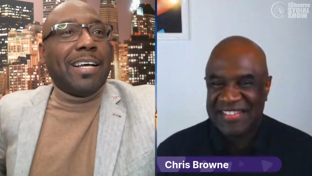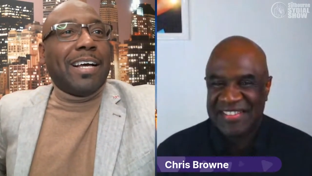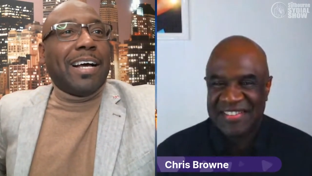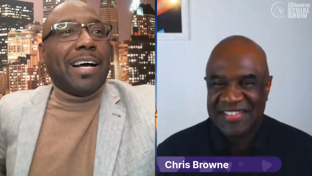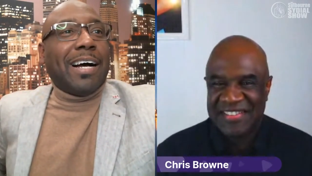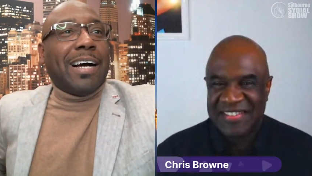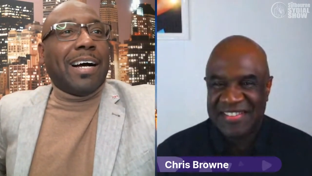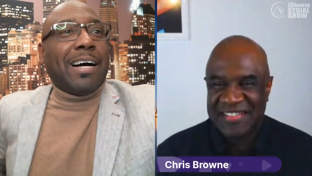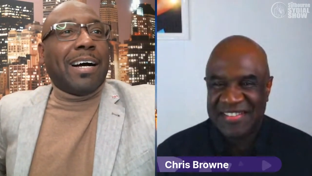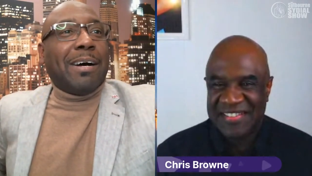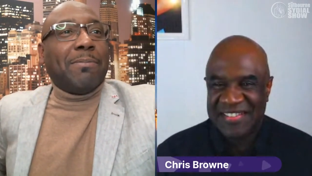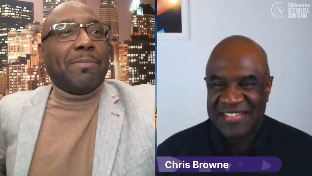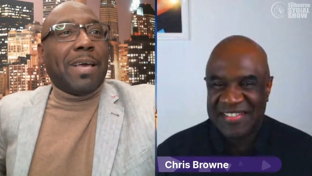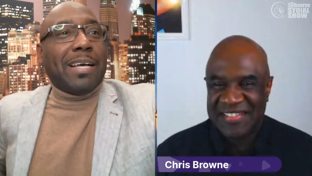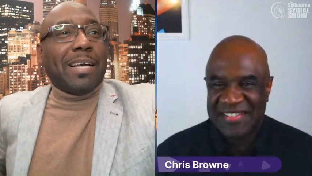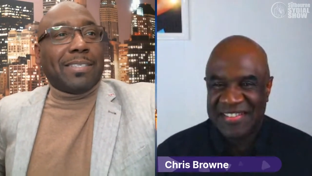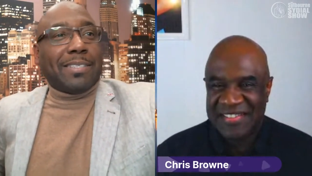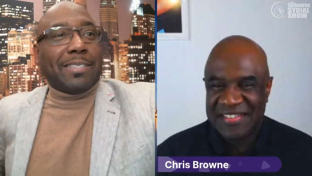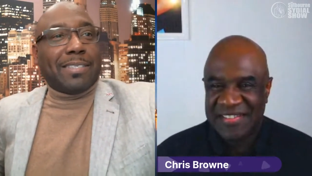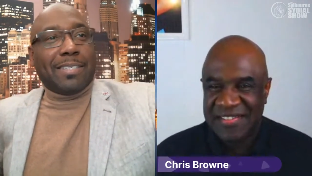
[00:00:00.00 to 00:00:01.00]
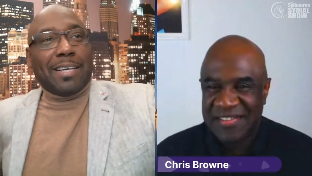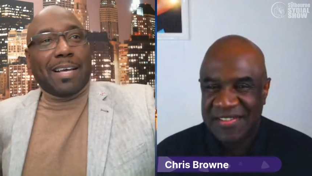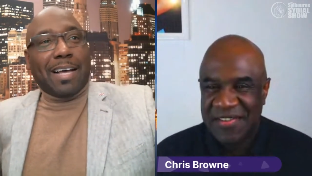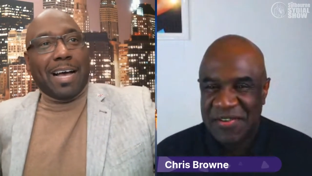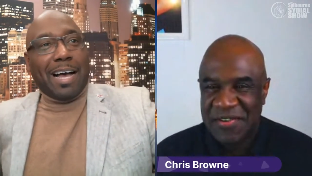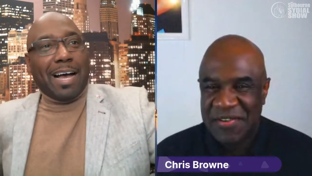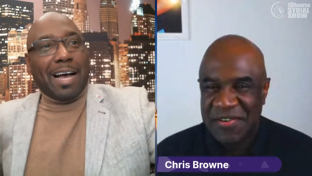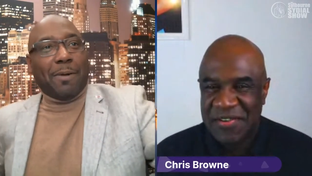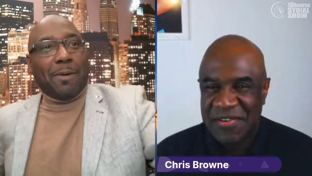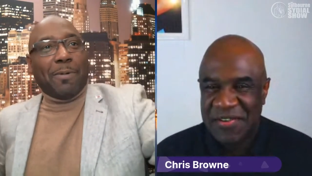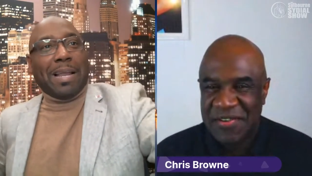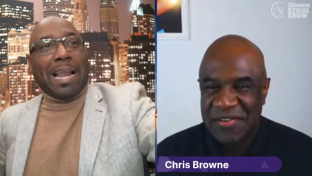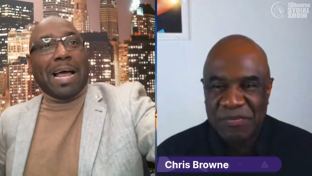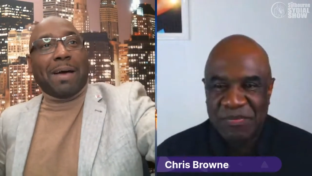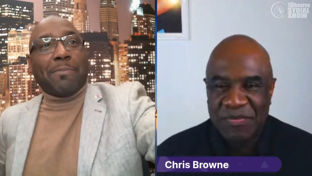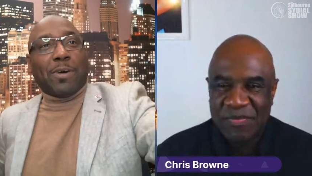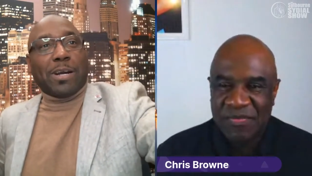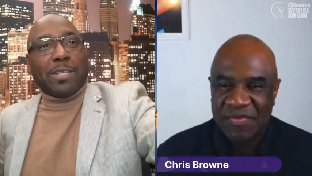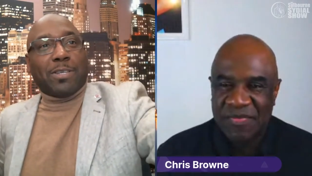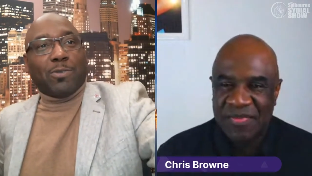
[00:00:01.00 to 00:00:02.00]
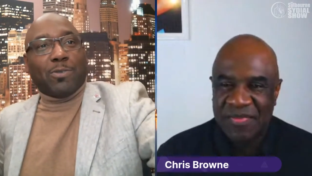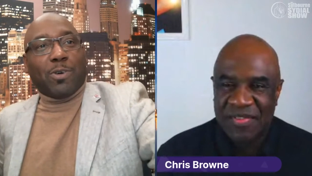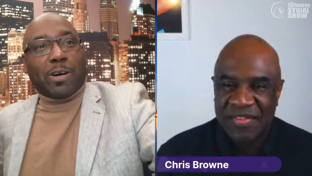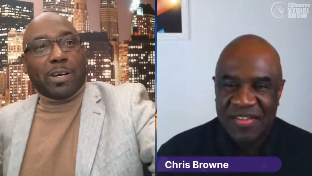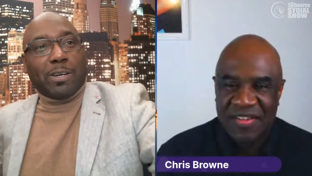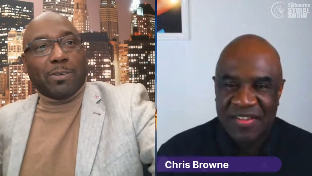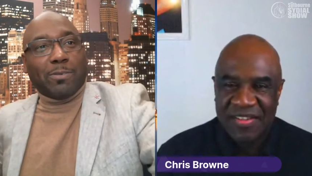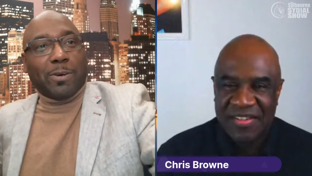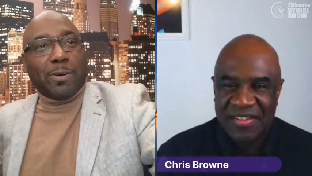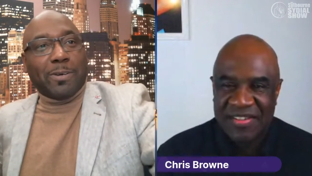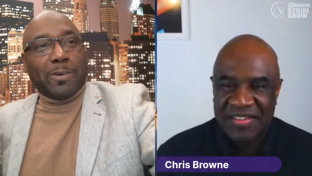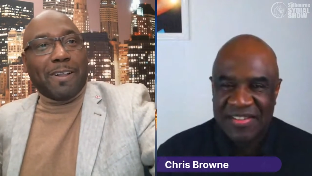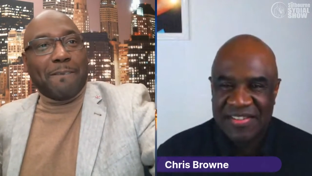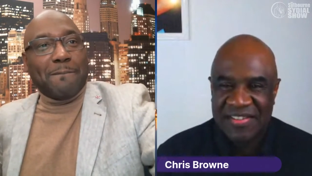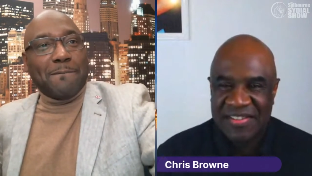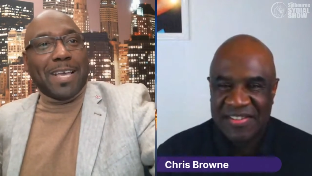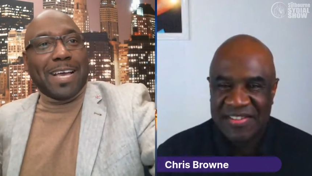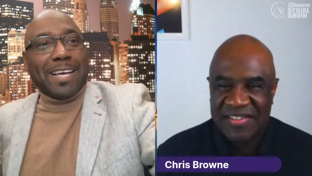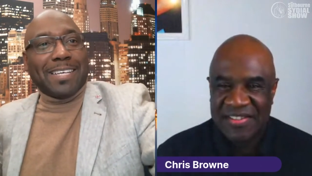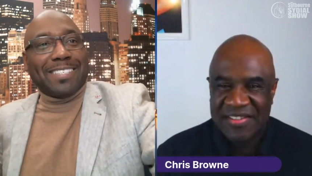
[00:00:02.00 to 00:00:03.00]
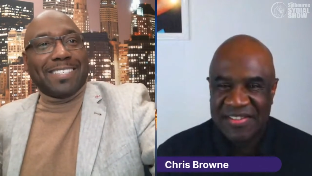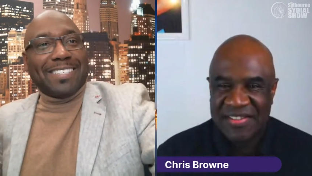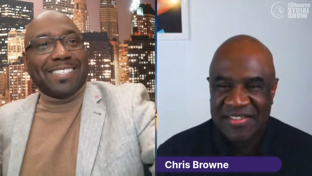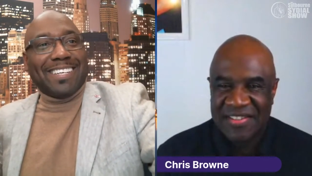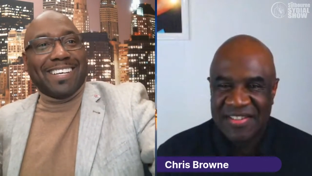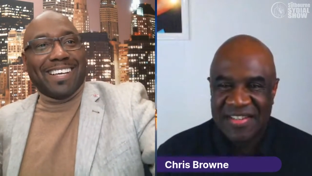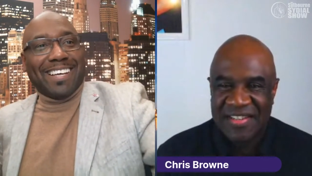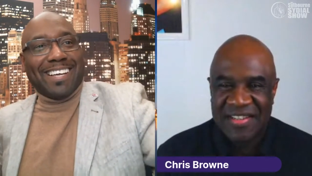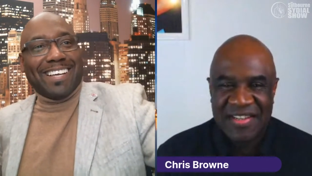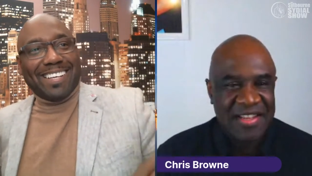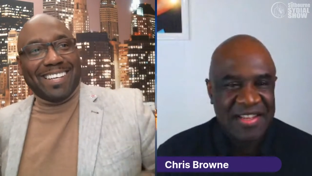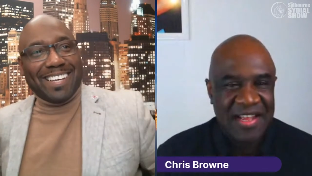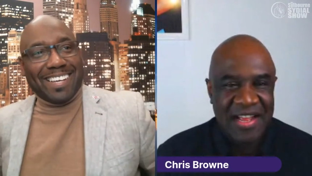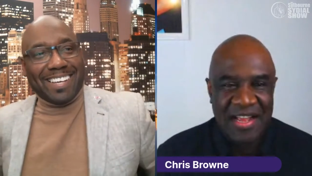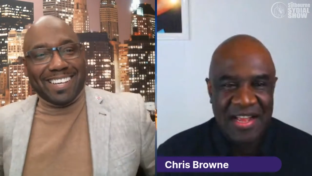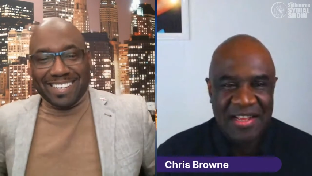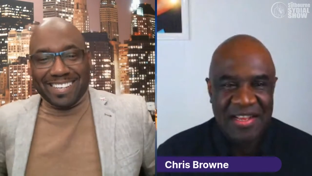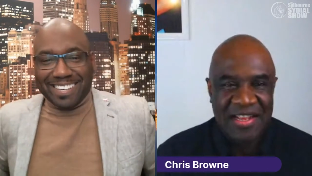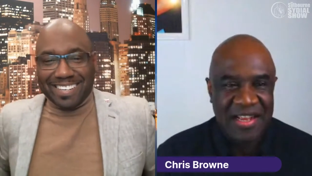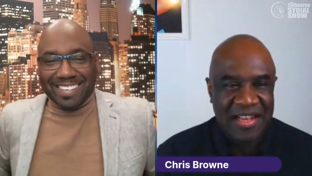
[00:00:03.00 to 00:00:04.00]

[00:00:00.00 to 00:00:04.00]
Speaker 1: Um, yes. Here you go. Well, I'm ready to rock and roll. Yes. yeah.